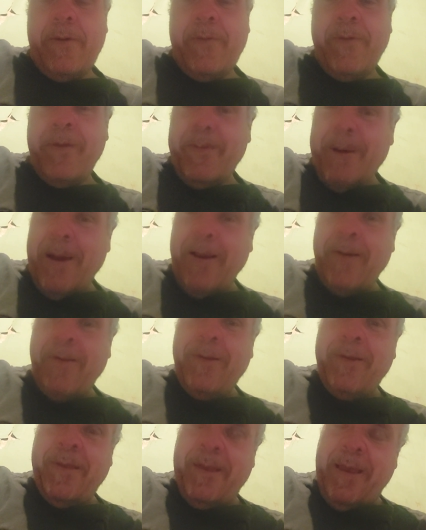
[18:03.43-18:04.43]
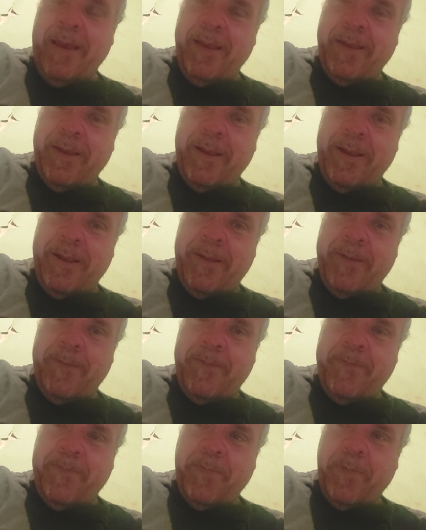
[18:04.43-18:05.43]
for the regular season,
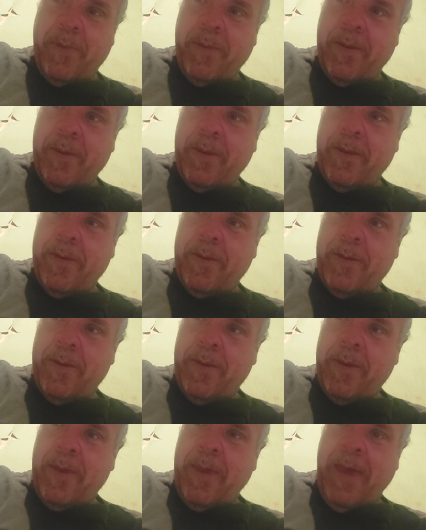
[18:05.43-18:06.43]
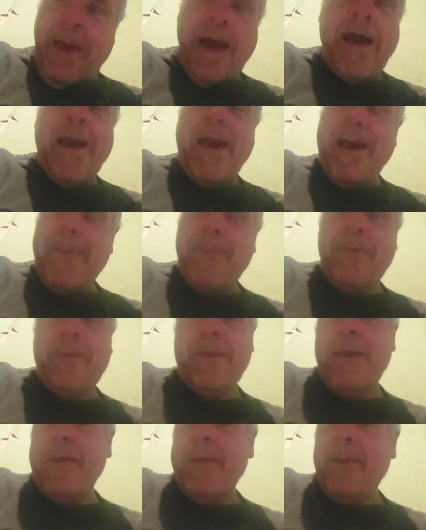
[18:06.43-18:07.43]
I have to
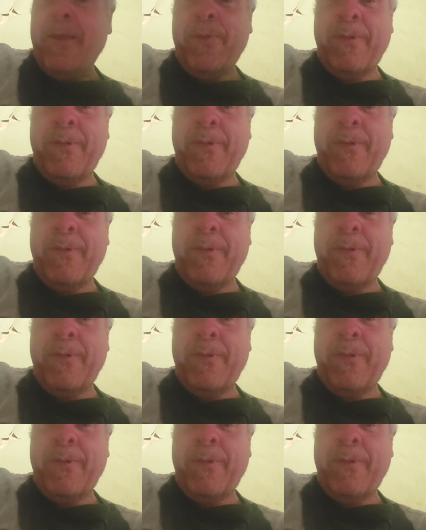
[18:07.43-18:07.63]
say this,